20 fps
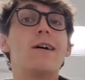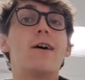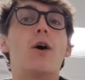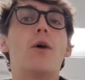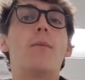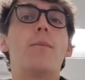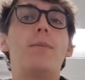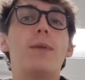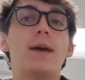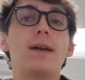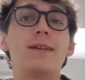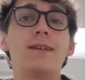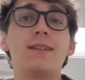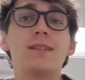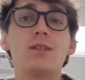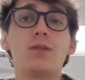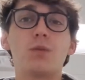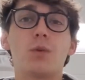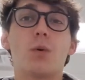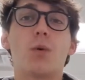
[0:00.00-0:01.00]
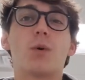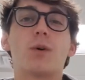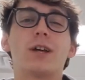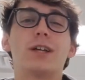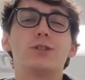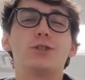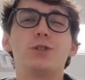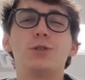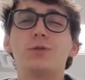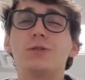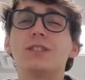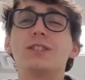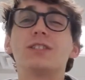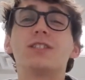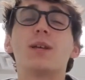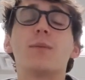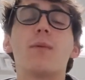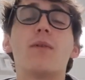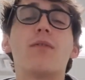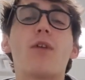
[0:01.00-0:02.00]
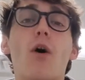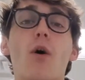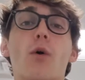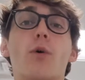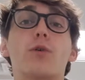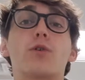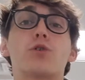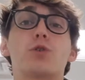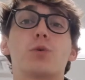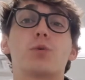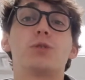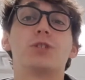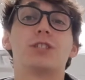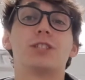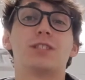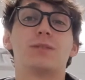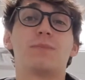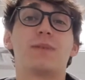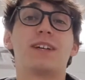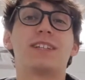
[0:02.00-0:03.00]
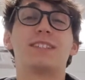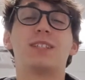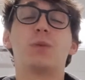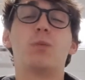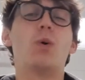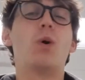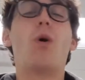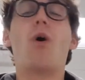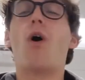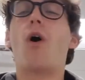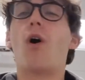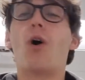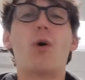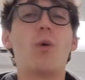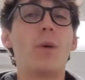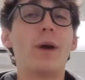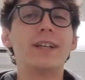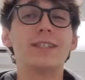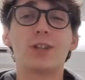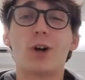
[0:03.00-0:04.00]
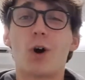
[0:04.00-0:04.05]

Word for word: obeying the Lord and choosing some of the harder choices because it will always,